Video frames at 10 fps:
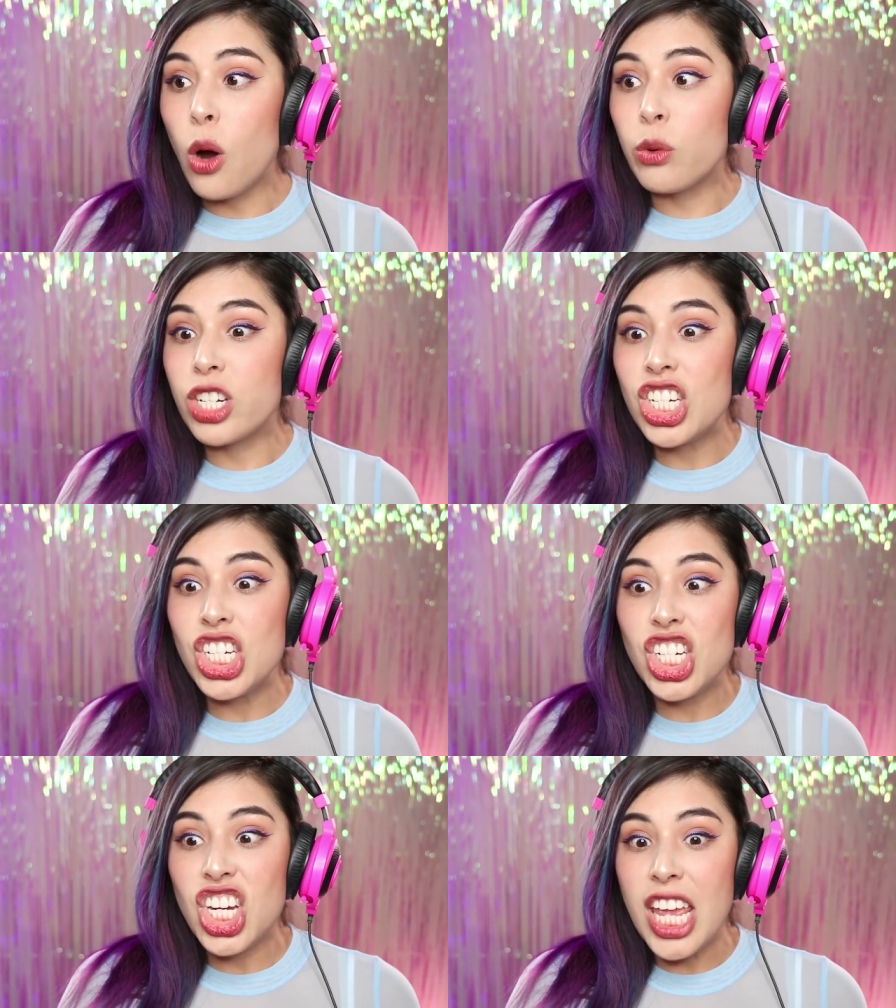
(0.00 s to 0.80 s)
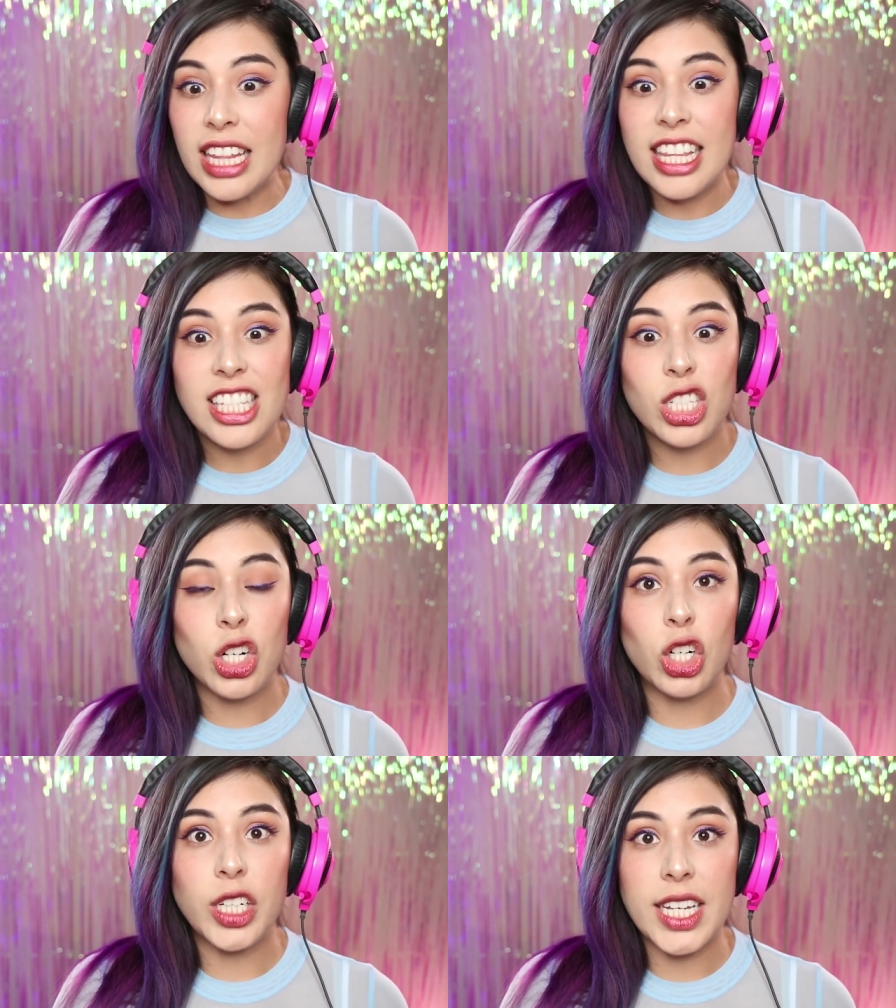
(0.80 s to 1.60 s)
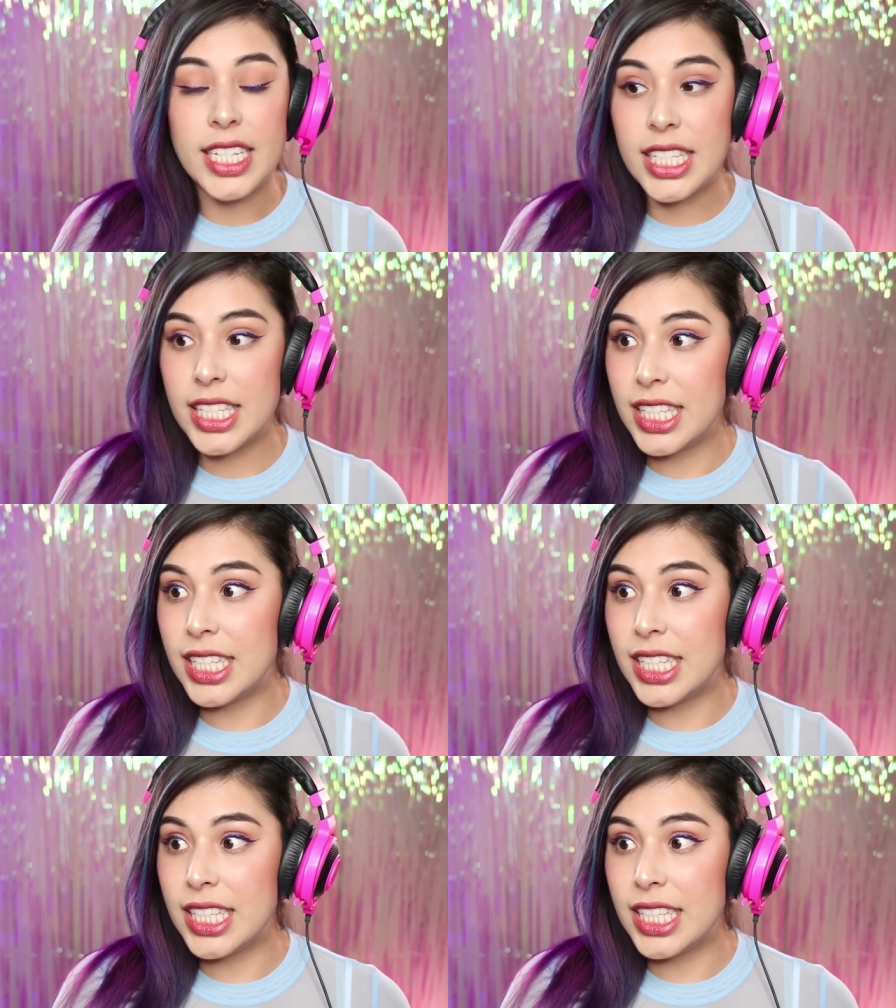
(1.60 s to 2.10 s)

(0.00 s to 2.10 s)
Oh, shit. This girl is...